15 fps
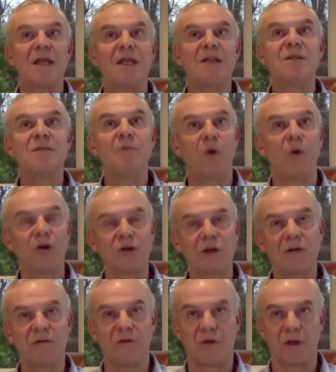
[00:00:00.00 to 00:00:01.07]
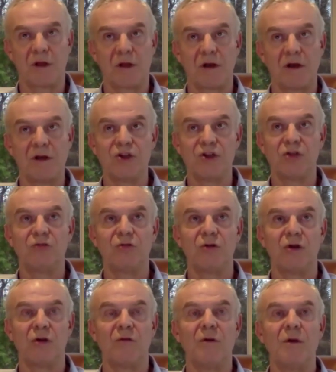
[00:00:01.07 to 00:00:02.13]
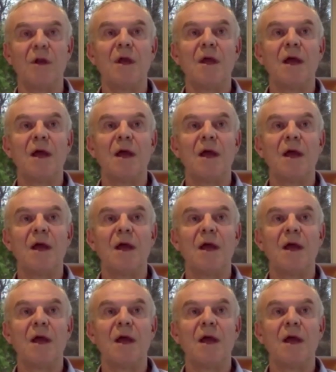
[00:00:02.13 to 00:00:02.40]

That's important for the clinician to know.